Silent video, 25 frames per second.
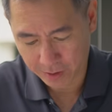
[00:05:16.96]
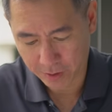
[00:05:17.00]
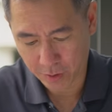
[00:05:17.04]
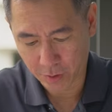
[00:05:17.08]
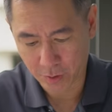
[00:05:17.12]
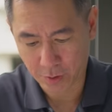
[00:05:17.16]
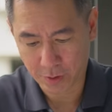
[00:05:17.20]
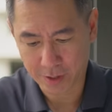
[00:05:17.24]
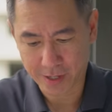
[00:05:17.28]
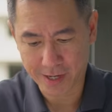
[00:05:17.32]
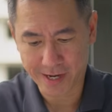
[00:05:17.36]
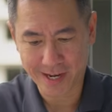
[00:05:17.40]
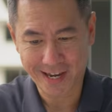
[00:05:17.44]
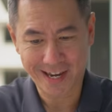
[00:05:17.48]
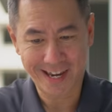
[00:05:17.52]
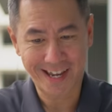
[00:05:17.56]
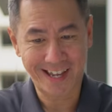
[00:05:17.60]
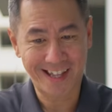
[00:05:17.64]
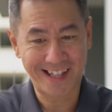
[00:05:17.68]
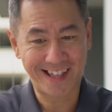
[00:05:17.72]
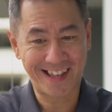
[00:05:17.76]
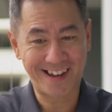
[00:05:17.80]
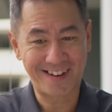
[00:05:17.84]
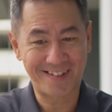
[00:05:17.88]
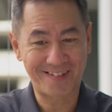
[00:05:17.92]
Okay,
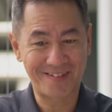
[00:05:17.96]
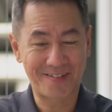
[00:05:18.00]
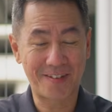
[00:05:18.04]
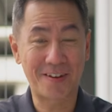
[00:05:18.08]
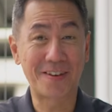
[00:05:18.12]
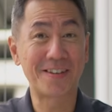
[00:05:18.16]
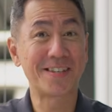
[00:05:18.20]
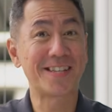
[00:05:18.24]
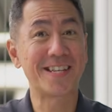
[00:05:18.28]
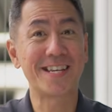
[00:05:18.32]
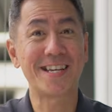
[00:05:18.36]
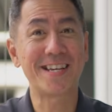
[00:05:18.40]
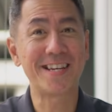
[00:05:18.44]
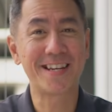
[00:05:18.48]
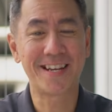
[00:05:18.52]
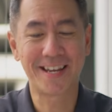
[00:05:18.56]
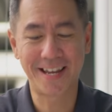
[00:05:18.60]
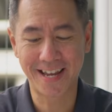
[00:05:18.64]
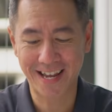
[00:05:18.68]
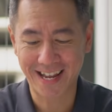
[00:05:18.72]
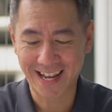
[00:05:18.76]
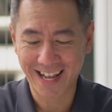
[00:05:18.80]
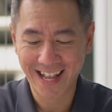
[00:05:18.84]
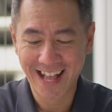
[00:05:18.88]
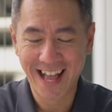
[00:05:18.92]
now honestly,
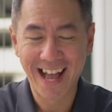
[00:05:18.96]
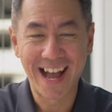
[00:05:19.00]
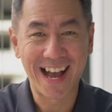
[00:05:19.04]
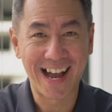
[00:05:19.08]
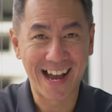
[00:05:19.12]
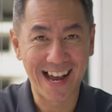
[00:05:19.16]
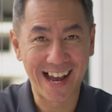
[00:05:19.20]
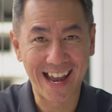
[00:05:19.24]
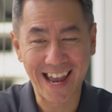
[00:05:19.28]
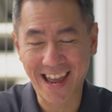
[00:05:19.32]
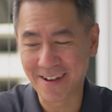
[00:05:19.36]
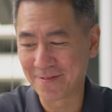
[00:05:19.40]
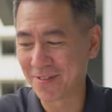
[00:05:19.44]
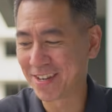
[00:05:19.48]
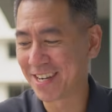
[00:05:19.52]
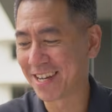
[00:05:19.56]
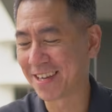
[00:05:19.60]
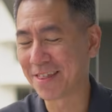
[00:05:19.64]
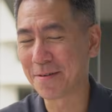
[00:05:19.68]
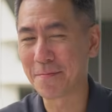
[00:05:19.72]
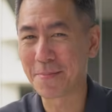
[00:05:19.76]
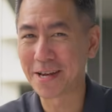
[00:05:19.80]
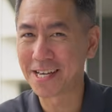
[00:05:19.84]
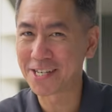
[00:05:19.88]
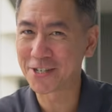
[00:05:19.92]
I haven't done
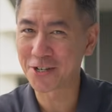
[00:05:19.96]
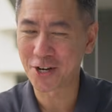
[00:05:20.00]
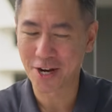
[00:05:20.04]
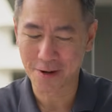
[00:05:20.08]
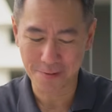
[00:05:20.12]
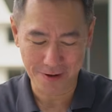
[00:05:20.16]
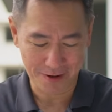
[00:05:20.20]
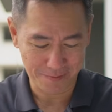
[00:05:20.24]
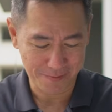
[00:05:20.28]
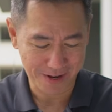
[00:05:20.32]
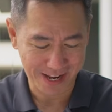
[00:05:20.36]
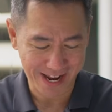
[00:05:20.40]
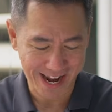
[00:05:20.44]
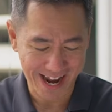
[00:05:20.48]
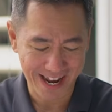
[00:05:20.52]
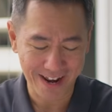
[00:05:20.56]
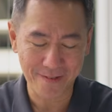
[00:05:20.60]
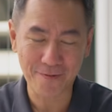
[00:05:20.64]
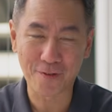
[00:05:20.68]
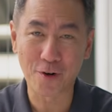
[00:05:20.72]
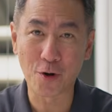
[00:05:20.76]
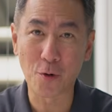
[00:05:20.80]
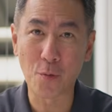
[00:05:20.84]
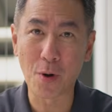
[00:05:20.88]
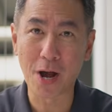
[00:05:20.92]
the best job. I've been at it
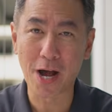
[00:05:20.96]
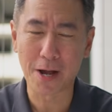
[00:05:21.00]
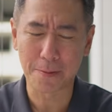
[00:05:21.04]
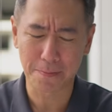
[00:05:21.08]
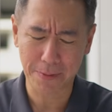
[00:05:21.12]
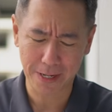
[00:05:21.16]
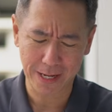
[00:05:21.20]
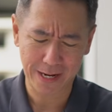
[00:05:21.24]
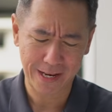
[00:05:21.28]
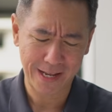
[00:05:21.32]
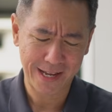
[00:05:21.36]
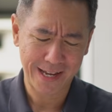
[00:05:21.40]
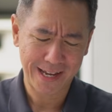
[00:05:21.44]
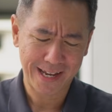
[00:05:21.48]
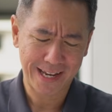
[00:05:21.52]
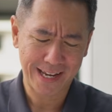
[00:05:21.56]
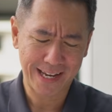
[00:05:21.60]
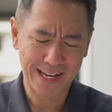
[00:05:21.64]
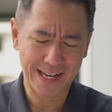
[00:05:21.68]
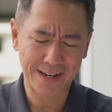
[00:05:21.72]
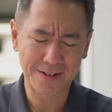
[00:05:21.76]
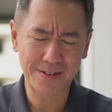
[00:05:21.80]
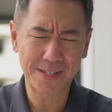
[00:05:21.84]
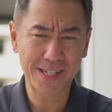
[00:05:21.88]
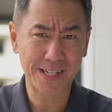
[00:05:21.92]
for a while, but
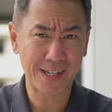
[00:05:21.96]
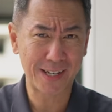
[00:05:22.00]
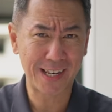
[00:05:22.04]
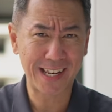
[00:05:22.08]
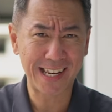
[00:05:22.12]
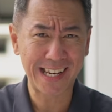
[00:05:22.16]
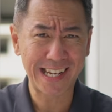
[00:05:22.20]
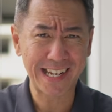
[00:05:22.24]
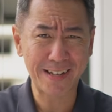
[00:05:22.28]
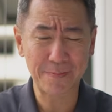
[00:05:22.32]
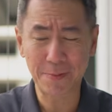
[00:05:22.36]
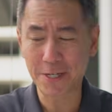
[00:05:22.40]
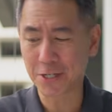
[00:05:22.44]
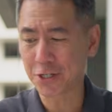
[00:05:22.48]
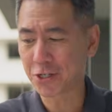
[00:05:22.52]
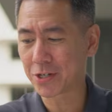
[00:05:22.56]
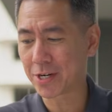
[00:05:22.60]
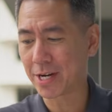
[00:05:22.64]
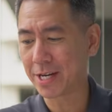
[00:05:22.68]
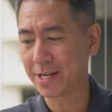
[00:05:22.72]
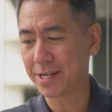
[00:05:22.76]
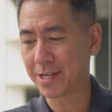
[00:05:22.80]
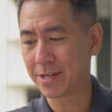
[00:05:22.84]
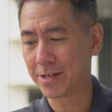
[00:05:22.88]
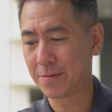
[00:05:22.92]
it looks a little bit
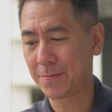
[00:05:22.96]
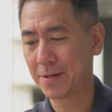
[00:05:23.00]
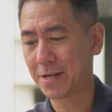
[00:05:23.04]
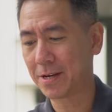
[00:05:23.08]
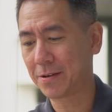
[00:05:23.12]
shinier to me.